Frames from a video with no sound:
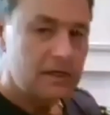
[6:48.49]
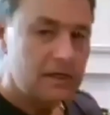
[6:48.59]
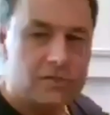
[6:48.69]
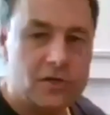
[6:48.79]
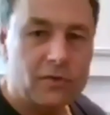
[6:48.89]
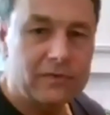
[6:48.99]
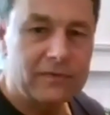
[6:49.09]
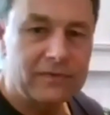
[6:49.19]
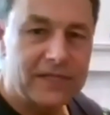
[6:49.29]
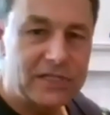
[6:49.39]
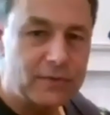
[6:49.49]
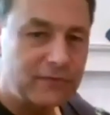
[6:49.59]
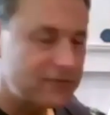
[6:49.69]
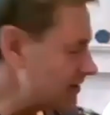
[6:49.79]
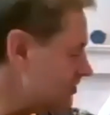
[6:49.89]
So this
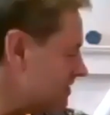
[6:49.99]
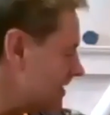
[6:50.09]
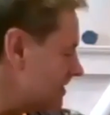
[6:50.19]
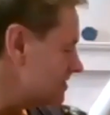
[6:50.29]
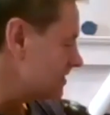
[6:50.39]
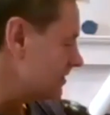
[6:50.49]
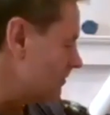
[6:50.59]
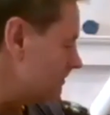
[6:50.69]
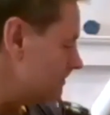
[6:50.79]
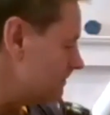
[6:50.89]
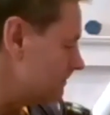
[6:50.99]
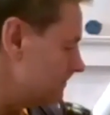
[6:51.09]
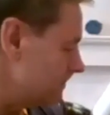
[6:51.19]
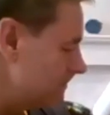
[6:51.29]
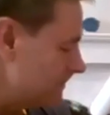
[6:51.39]
refractor telescope
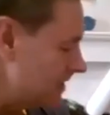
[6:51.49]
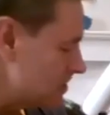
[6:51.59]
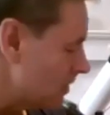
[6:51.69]
is